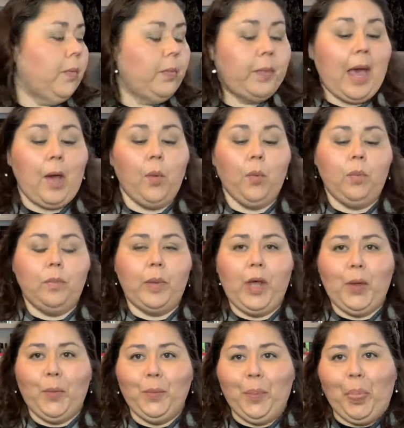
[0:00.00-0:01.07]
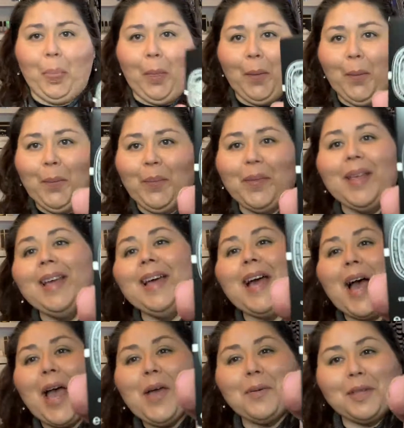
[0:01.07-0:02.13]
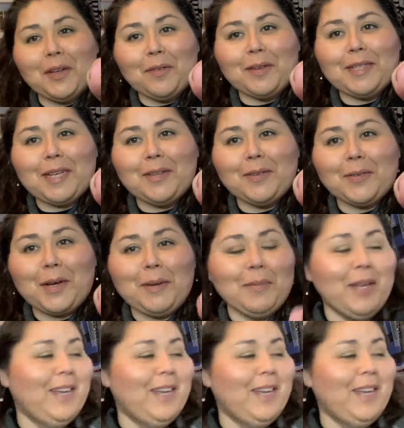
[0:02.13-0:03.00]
Pow, pow, I will never say those right.